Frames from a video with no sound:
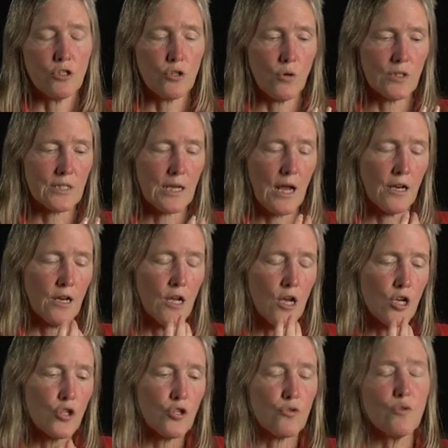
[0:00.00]
So it's got
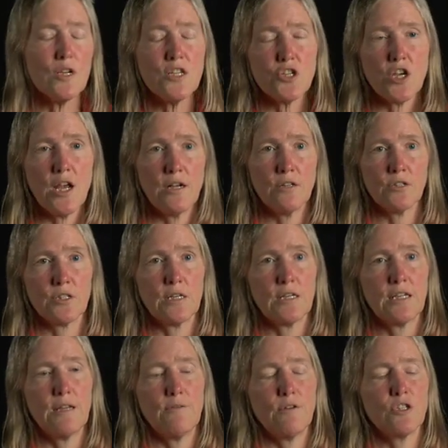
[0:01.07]
three channels
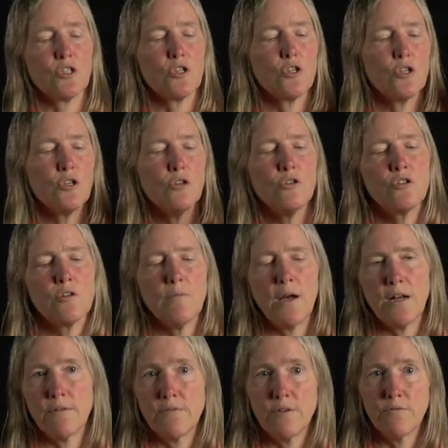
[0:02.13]
that give us huge
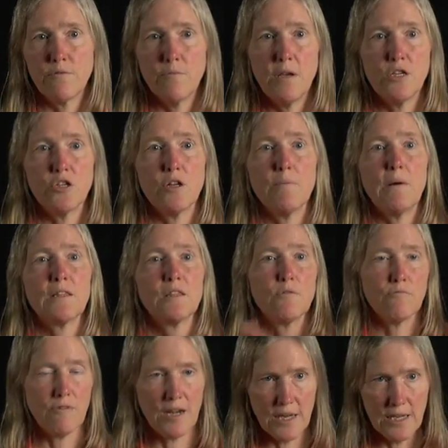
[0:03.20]
amount of information
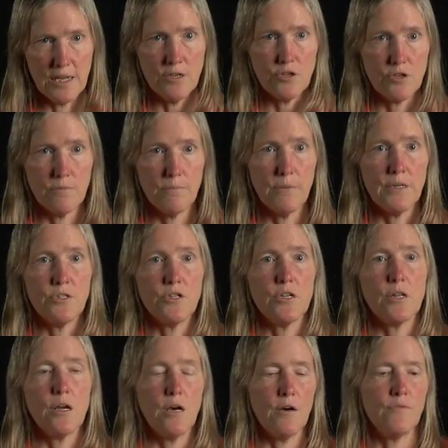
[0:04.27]
about the radiation
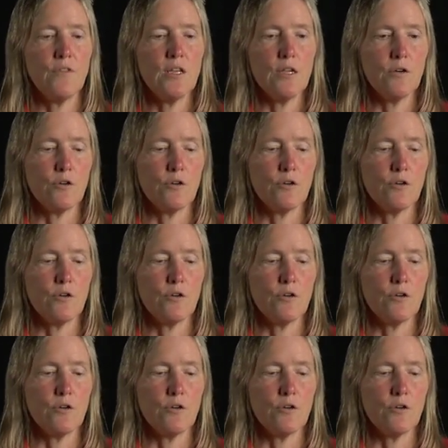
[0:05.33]
budget of the